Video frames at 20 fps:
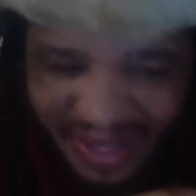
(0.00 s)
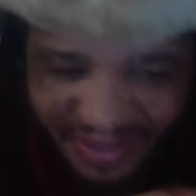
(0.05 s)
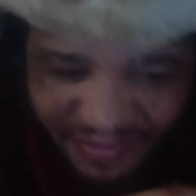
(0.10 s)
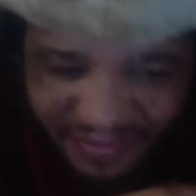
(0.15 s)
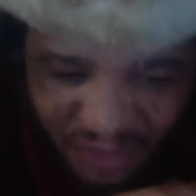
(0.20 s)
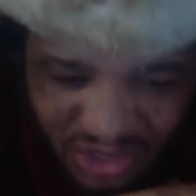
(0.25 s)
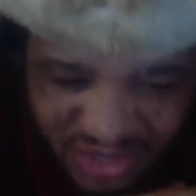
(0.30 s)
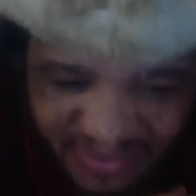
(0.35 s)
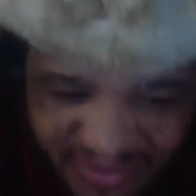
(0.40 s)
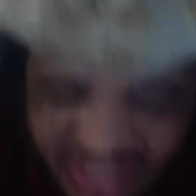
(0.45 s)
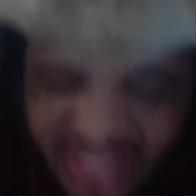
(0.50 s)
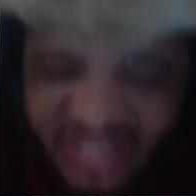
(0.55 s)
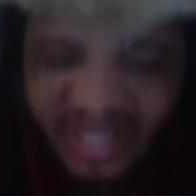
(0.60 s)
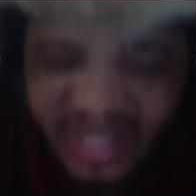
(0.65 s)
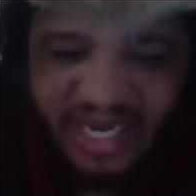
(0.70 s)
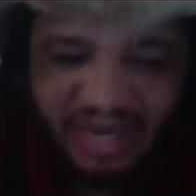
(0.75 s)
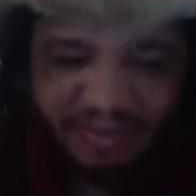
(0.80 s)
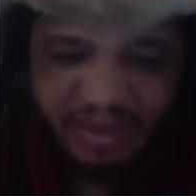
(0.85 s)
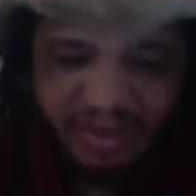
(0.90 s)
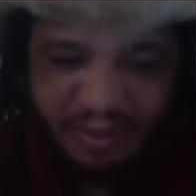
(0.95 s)
First of all, just
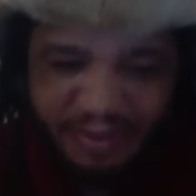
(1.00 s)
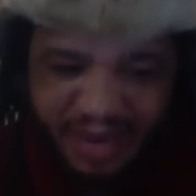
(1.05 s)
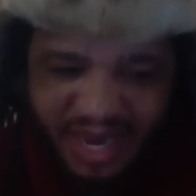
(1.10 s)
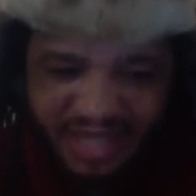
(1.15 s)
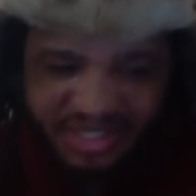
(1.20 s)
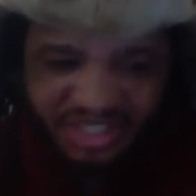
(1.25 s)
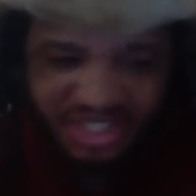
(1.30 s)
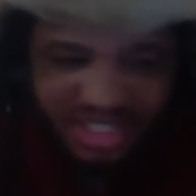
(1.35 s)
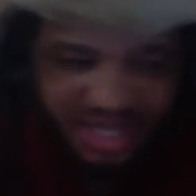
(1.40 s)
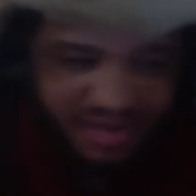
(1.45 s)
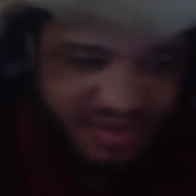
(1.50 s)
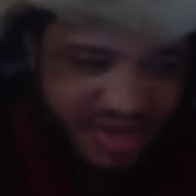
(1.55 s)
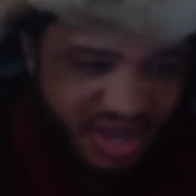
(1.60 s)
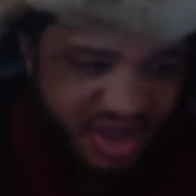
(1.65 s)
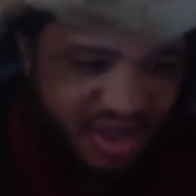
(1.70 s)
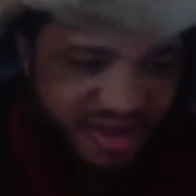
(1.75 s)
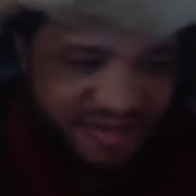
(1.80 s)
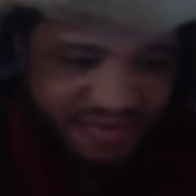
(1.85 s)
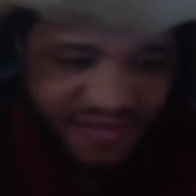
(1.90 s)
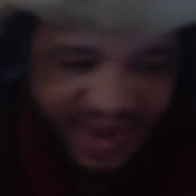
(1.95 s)
think about Master Chief
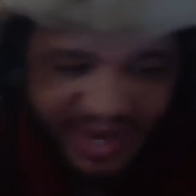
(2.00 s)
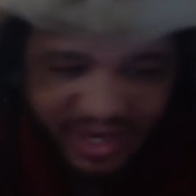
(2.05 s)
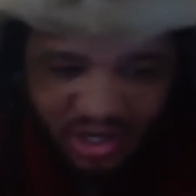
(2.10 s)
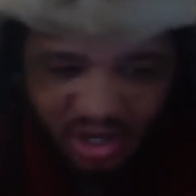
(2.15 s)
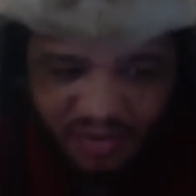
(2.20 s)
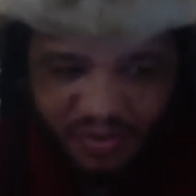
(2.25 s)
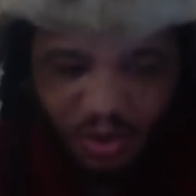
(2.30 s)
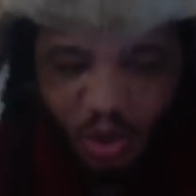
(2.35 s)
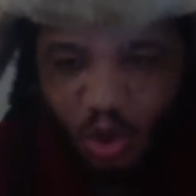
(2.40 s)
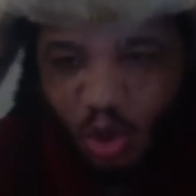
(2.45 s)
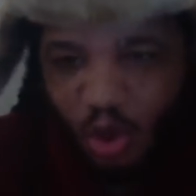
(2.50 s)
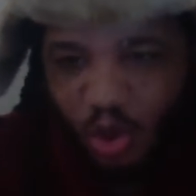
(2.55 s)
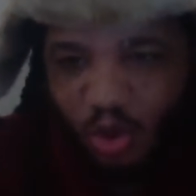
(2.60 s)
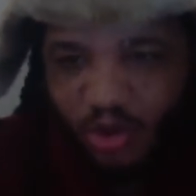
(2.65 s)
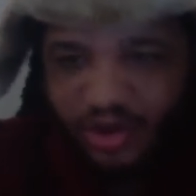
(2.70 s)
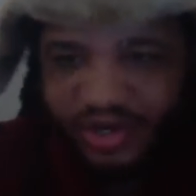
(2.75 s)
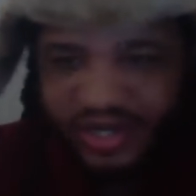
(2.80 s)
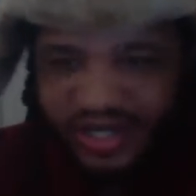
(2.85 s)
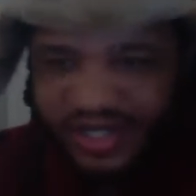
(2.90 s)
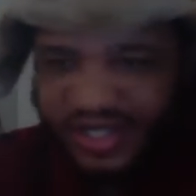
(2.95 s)
fighting off a
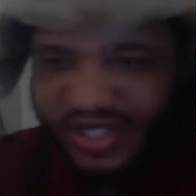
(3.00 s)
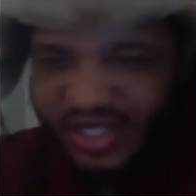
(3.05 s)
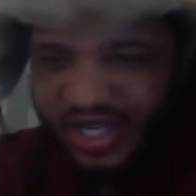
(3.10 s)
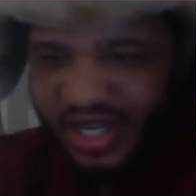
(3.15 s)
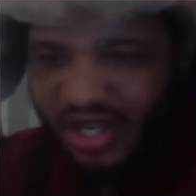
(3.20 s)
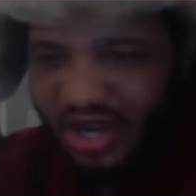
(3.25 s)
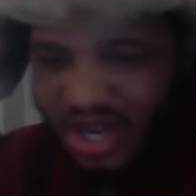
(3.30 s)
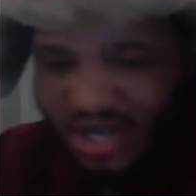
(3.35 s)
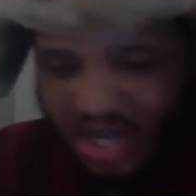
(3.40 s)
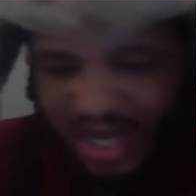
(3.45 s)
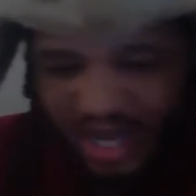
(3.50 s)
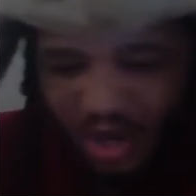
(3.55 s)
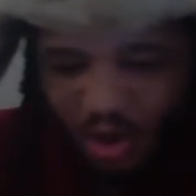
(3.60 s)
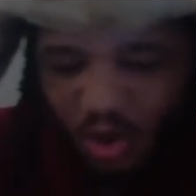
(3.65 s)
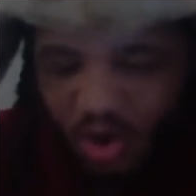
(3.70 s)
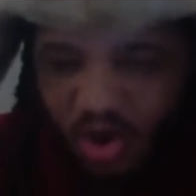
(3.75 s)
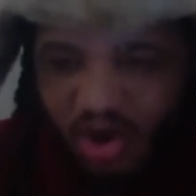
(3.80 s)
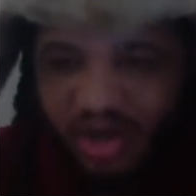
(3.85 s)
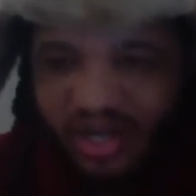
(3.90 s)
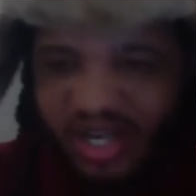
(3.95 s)
horde. You know, you know the
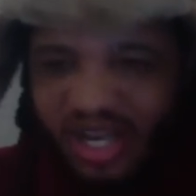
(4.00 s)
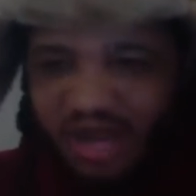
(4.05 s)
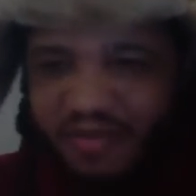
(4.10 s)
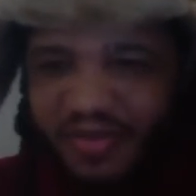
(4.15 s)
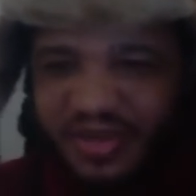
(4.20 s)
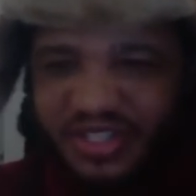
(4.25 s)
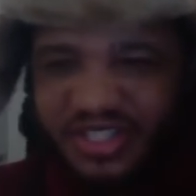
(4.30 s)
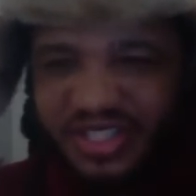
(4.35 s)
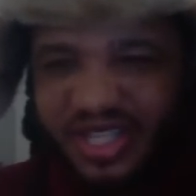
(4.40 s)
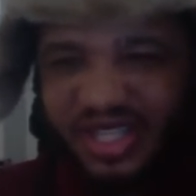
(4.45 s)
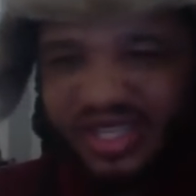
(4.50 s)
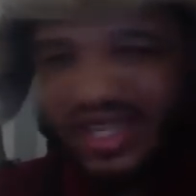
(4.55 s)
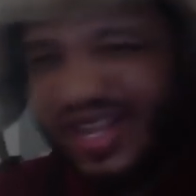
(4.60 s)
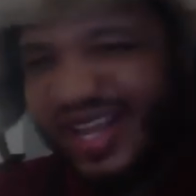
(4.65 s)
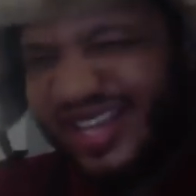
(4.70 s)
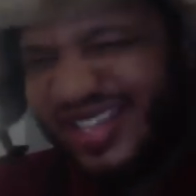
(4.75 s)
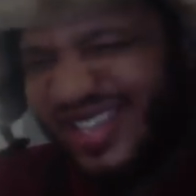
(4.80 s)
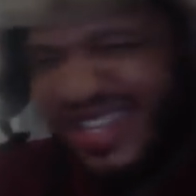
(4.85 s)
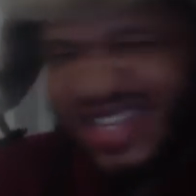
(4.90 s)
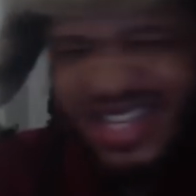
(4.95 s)
horde comes and shit like,
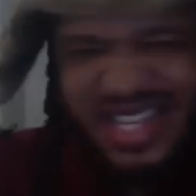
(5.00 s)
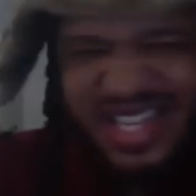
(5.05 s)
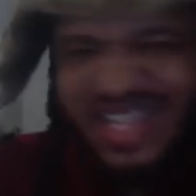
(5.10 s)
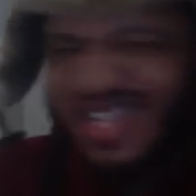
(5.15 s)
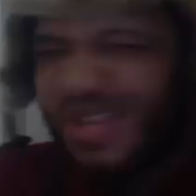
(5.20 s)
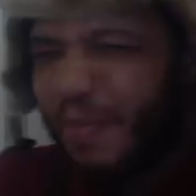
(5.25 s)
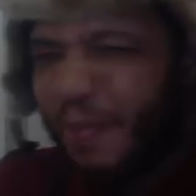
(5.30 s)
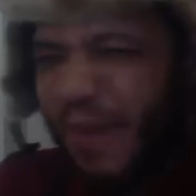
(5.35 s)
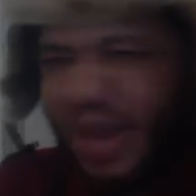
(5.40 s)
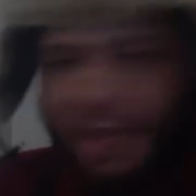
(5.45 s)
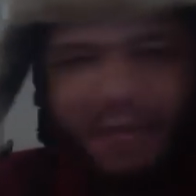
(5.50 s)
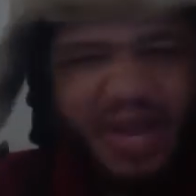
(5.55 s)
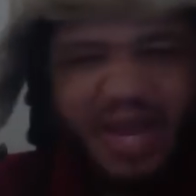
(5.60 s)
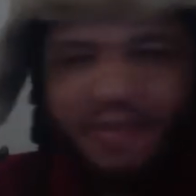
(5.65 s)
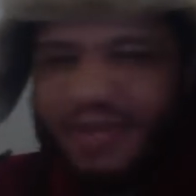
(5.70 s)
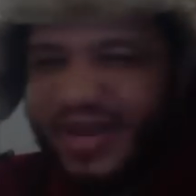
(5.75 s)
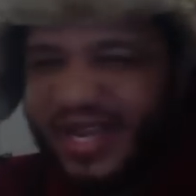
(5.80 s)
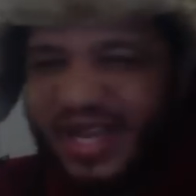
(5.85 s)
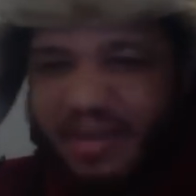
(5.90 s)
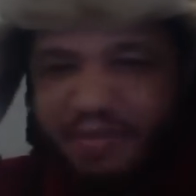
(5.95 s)

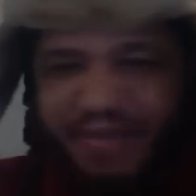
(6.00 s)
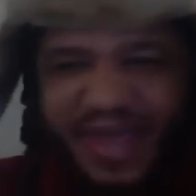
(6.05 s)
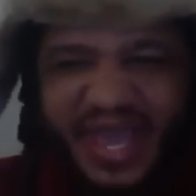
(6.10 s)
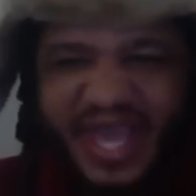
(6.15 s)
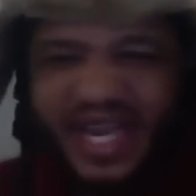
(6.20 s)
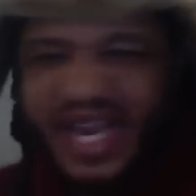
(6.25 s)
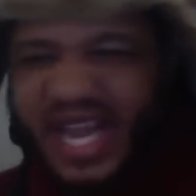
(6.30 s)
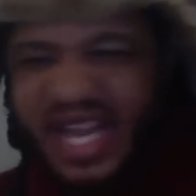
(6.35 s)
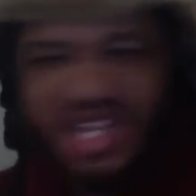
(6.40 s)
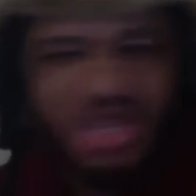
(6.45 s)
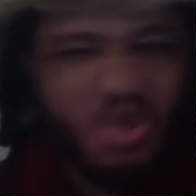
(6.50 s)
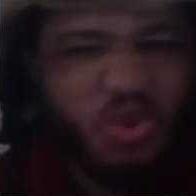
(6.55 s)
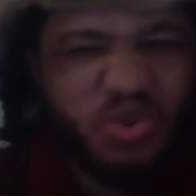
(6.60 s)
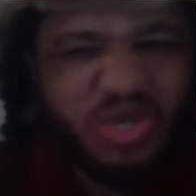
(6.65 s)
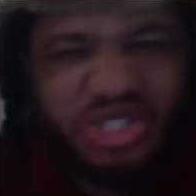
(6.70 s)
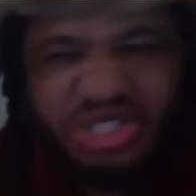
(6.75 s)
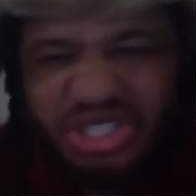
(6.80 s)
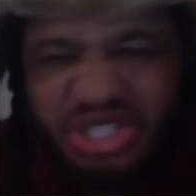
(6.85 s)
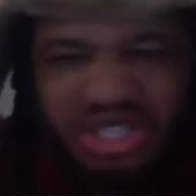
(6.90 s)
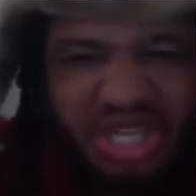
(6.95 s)
mm, and he badass
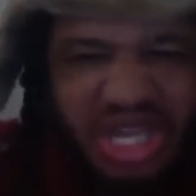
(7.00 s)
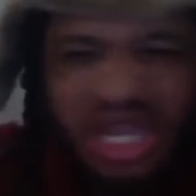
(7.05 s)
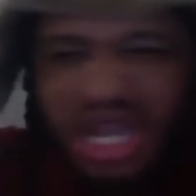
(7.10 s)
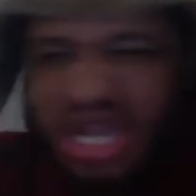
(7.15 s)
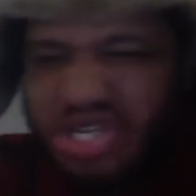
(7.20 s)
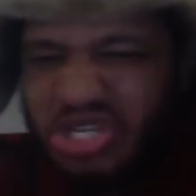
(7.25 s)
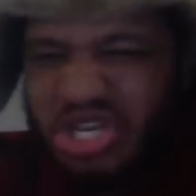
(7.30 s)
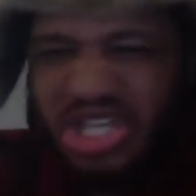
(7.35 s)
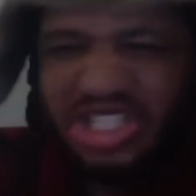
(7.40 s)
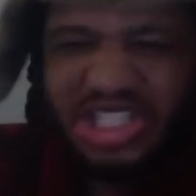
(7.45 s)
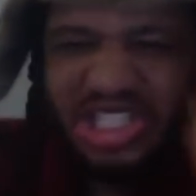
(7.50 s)
throwing his grenades.